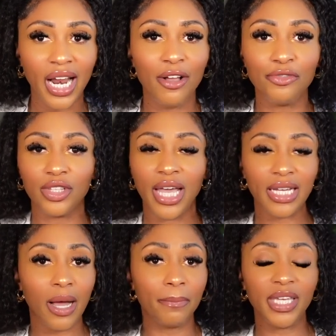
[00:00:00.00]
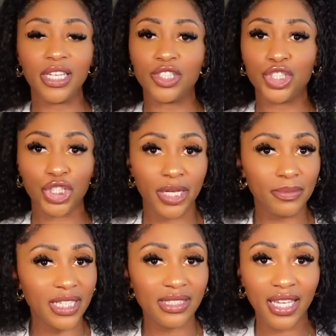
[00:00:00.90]
I feel like I'm being
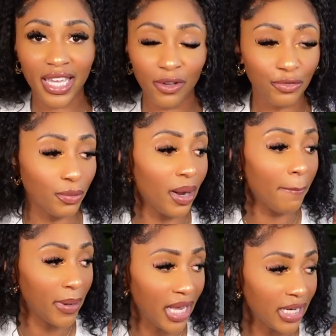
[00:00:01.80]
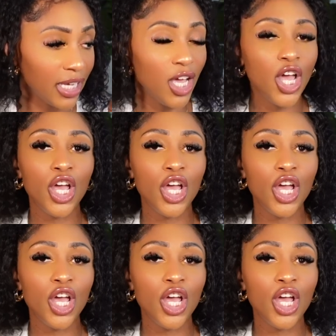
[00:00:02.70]
gypped and taken for my money.